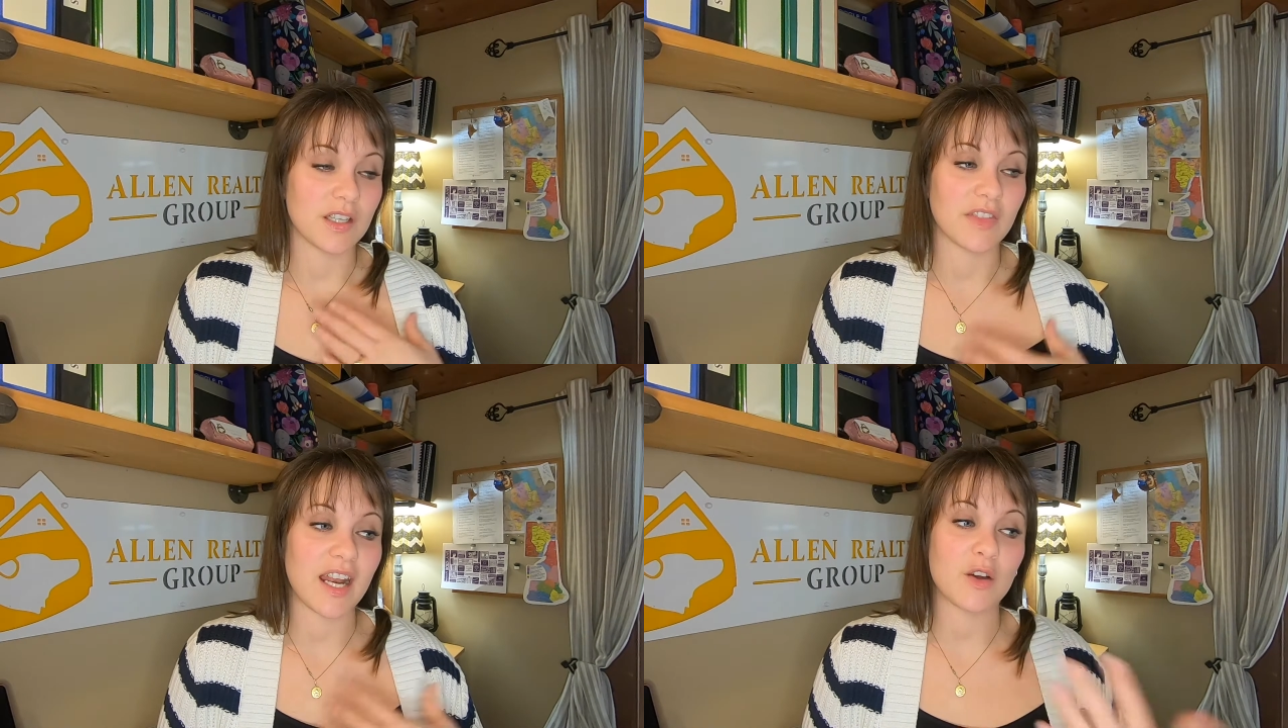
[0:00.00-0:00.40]

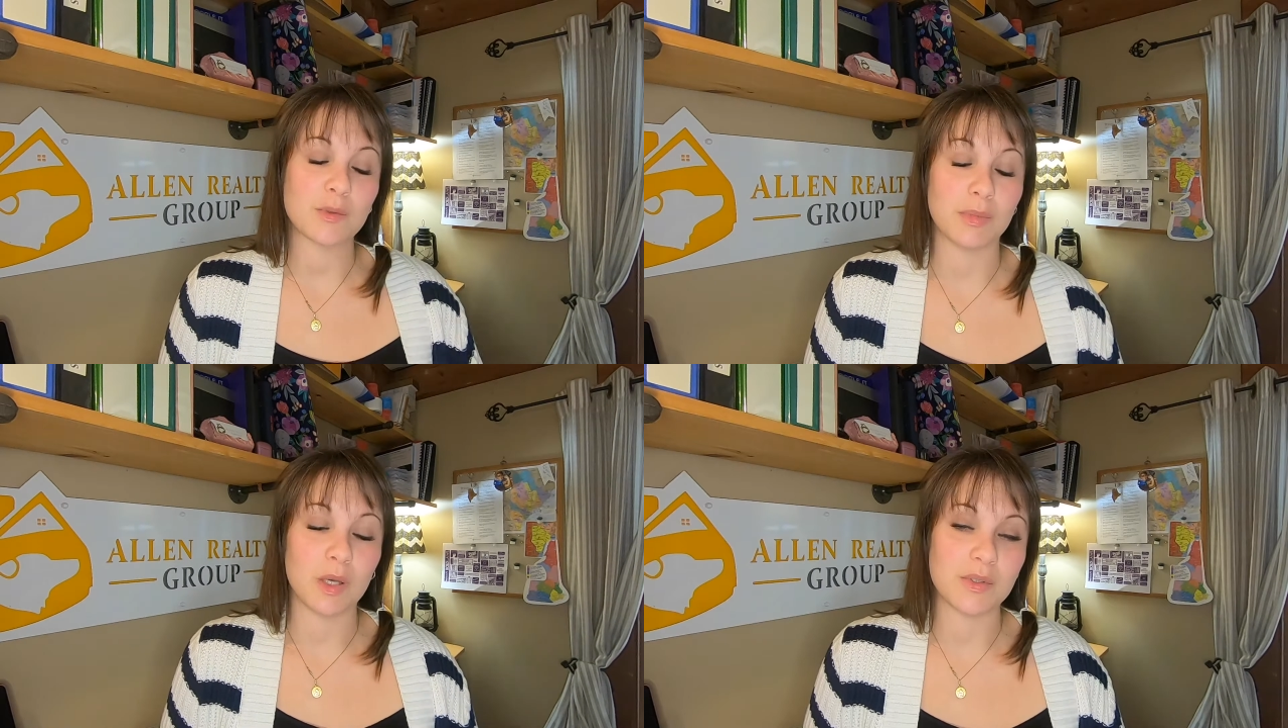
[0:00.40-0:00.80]
And if that
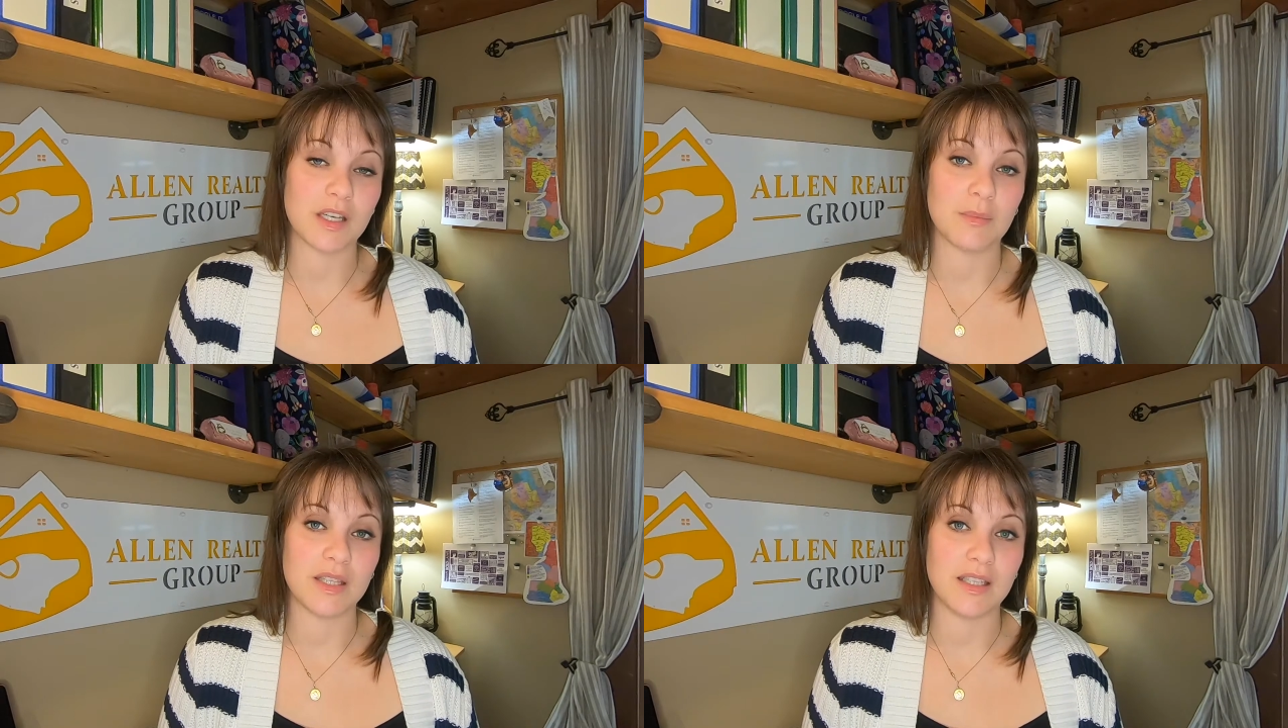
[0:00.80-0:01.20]
house blows
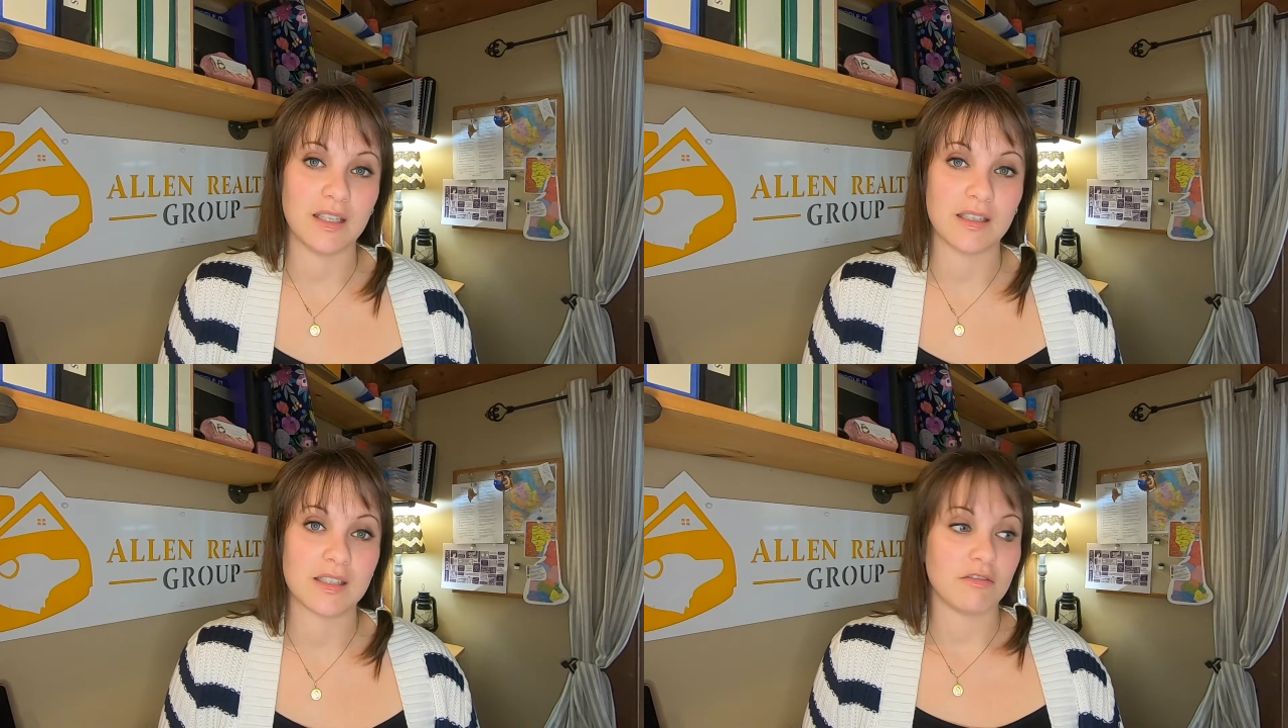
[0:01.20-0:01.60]
up at the
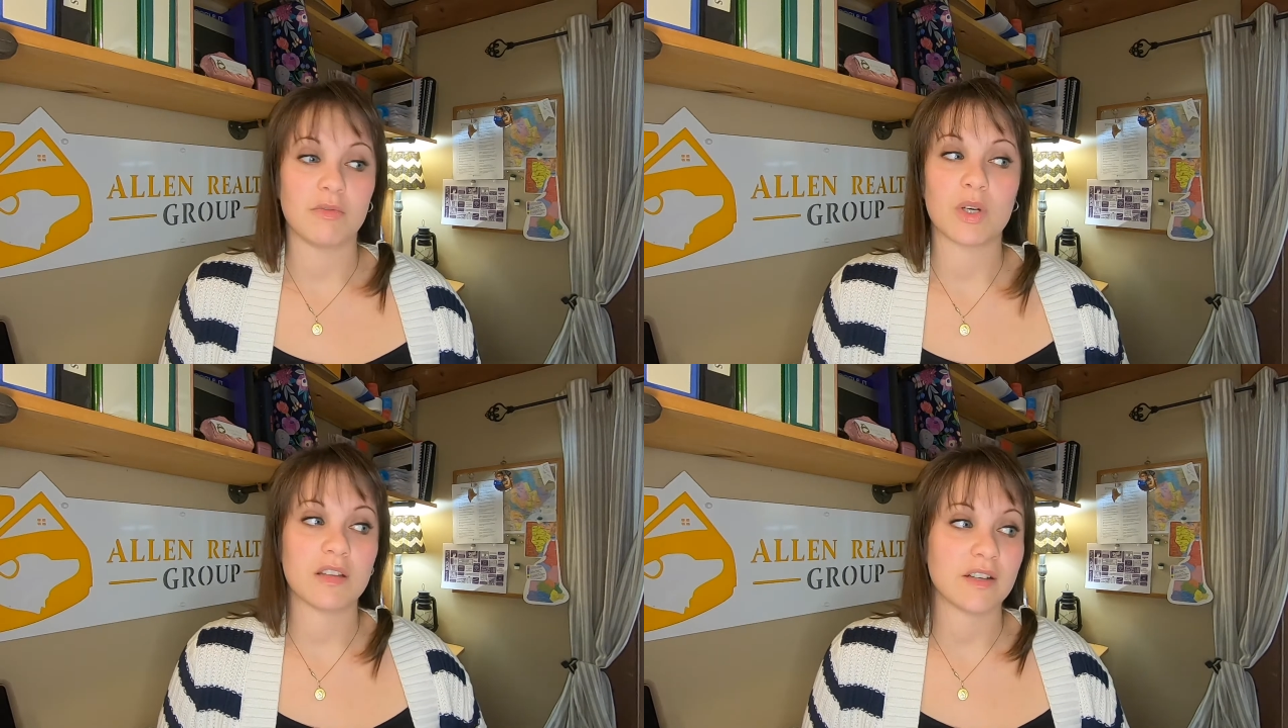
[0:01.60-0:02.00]
end of
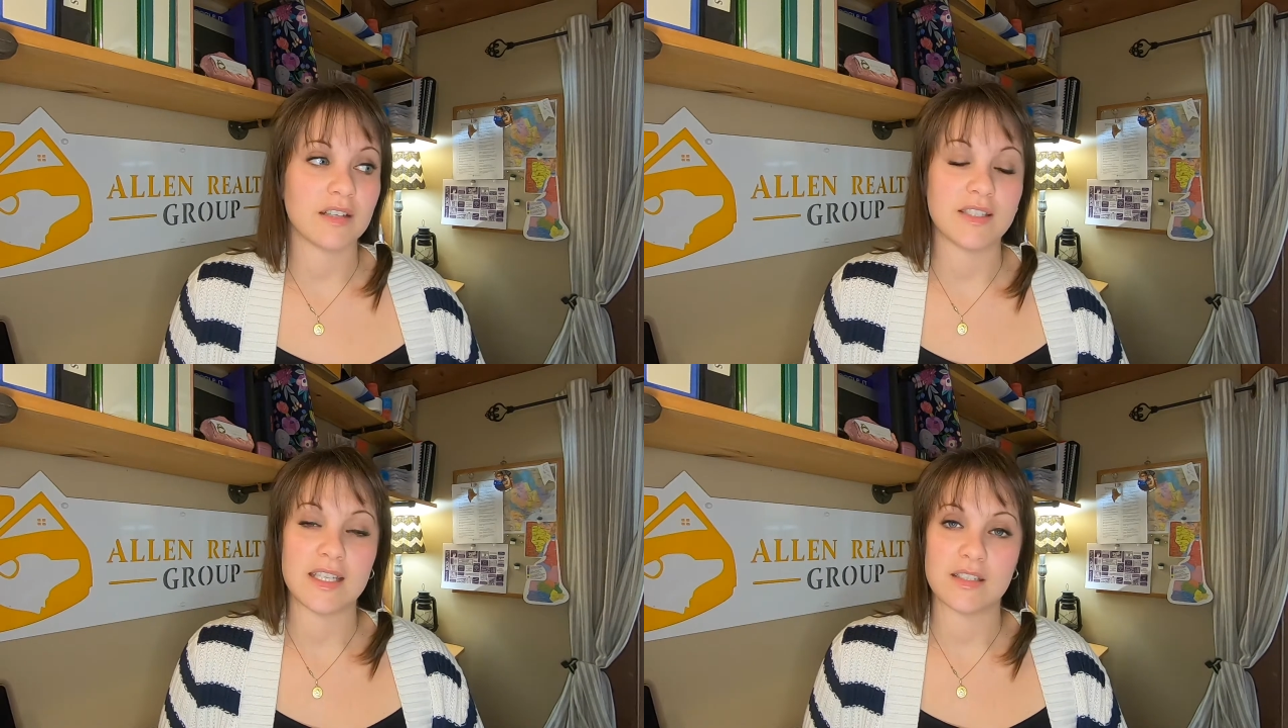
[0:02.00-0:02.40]

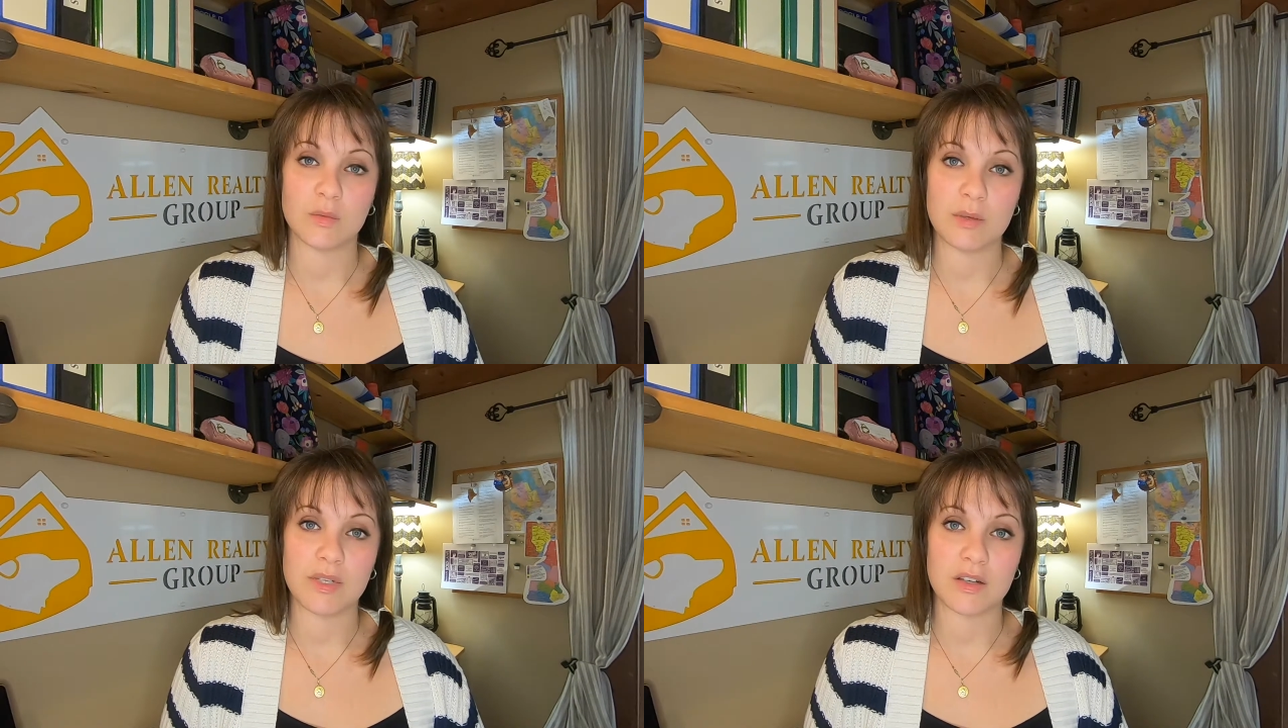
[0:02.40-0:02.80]
45 days that
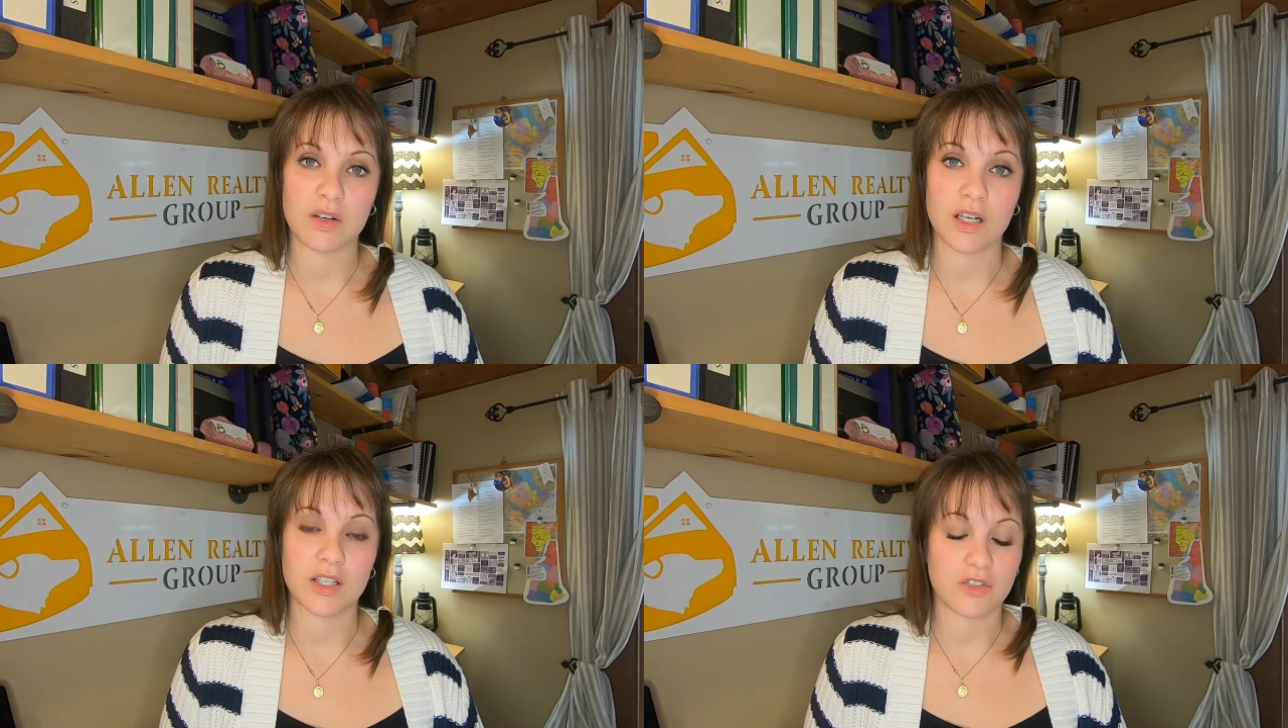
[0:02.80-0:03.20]
we've been under
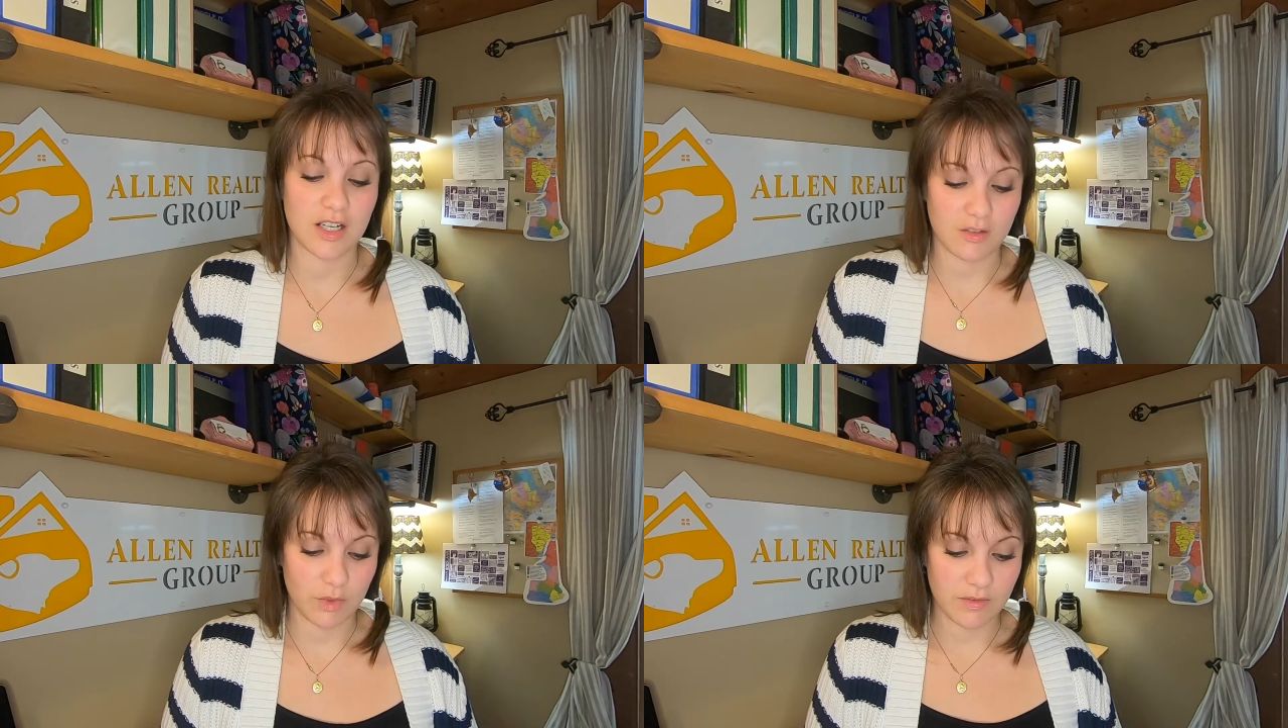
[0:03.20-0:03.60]

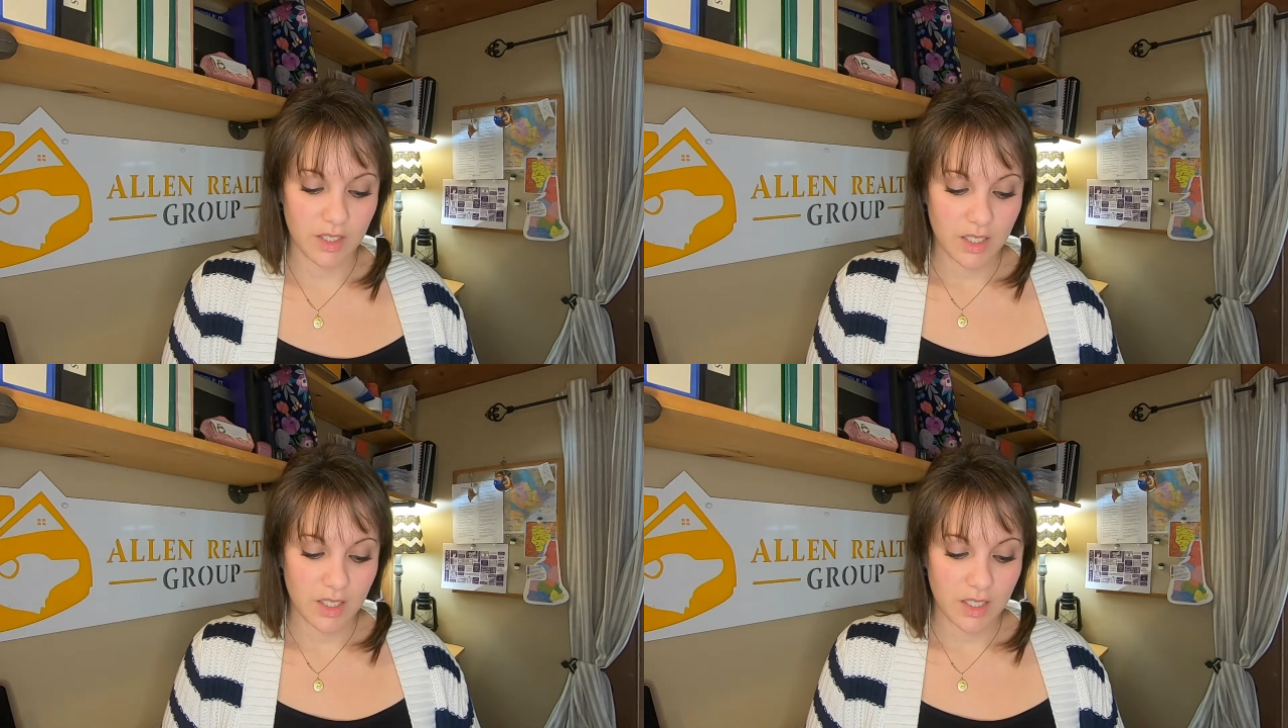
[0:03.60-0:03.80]
contract and we've